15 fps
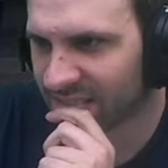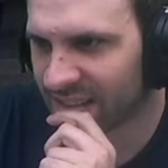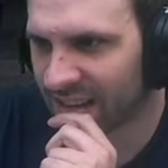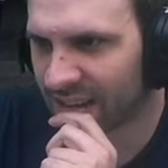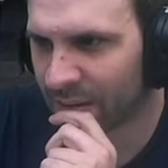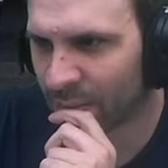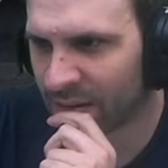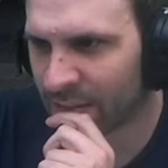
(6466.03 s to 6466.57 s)

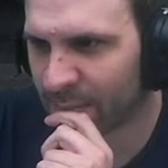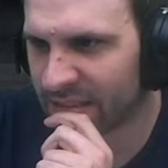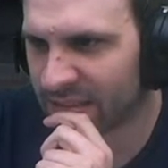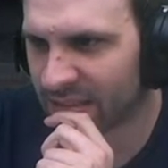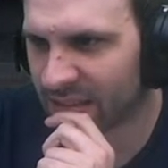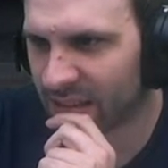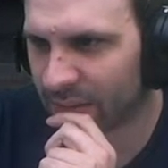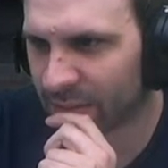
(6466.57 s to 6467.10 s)
I don't want to miss
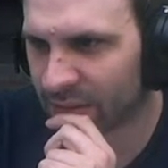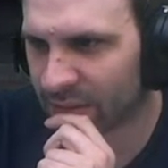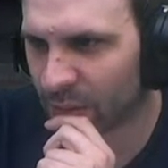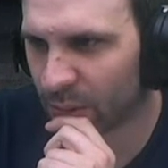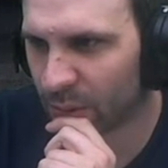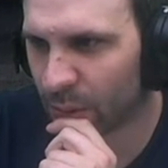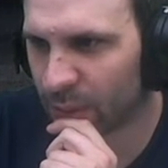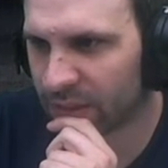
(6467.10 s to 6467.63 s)
this convo, so
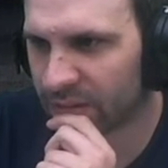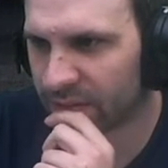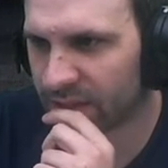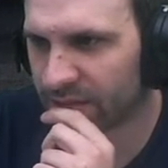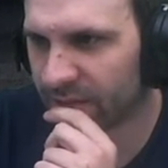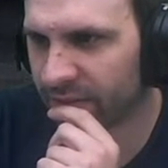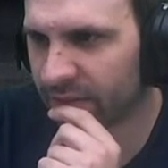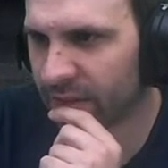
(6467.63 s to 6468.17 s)
I'll go watch the
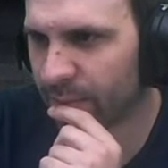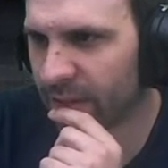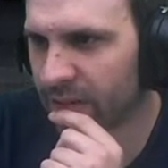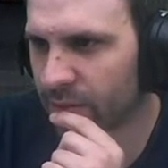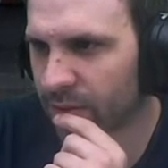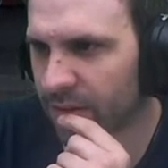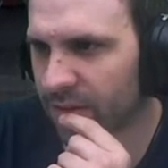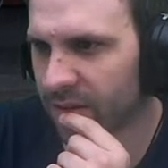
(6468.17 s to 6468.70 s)
first 15
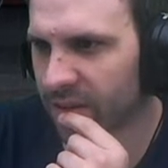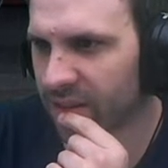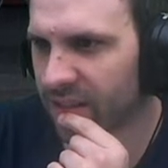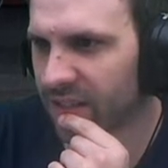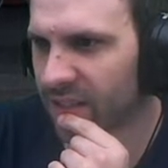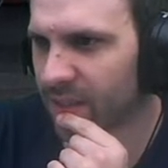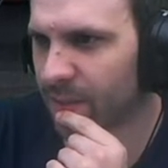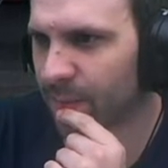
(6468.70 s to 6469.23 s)
minutes, return
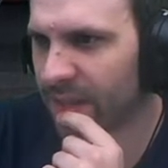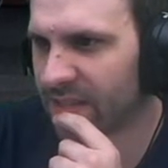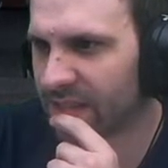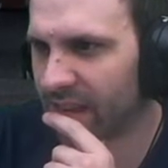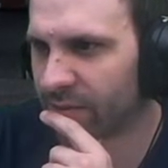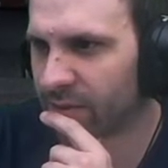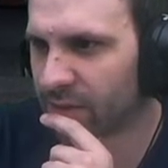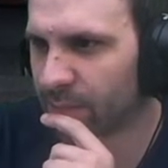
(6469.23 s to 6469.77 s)
to space
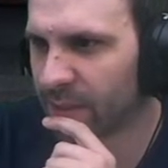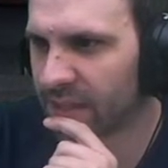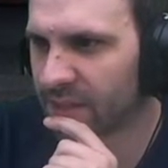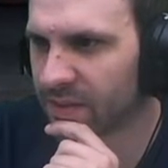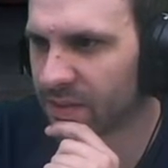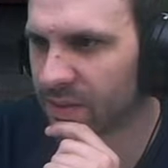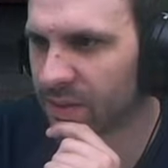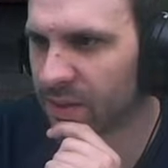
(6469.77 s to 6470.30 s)
after space
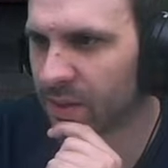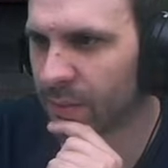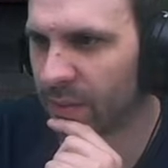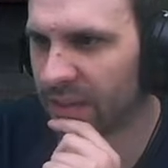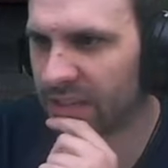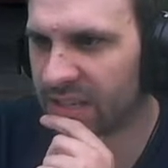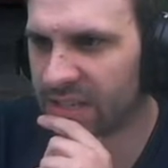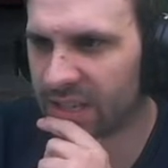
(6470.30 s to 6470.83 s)
news. But
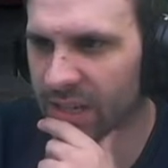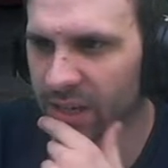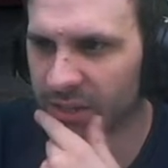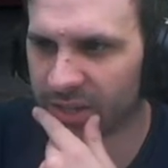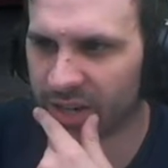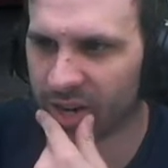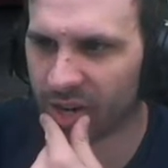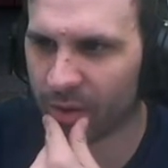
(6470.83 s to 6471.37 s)
any
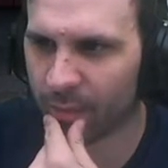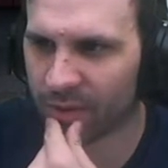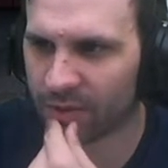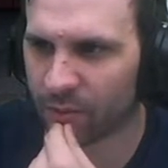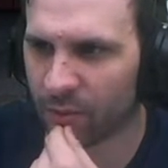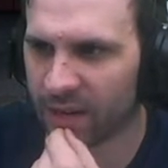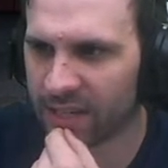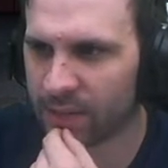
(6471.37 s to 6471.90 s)
TLDR on what
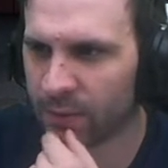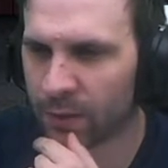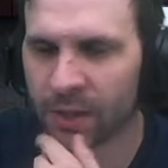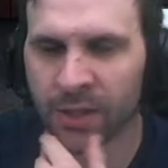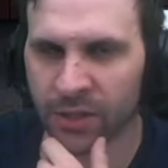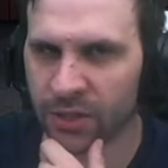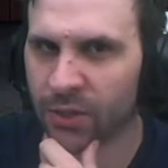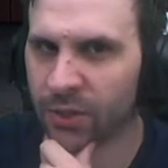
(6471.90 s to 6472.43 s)
to watch for,
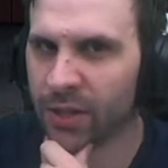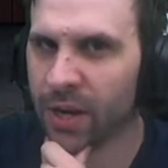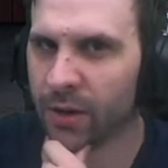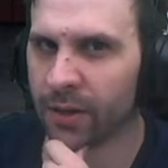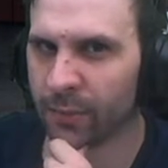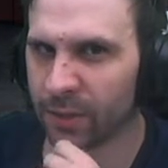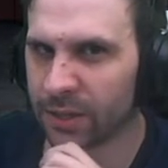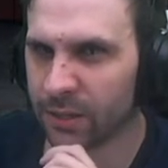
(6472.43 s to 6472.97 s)
you'll know
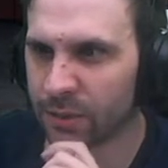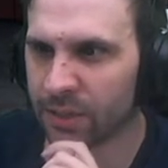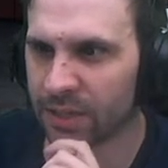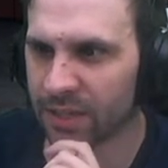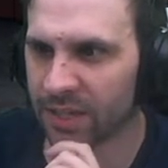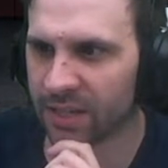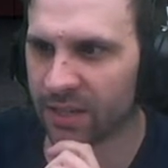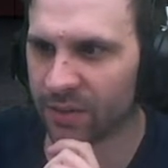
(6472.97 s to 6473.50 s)
it when you
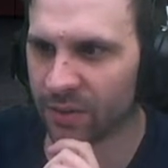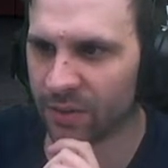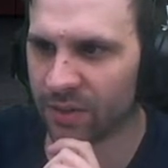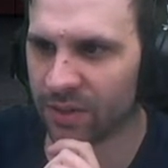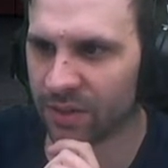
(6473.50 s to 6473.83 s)
see it, dude.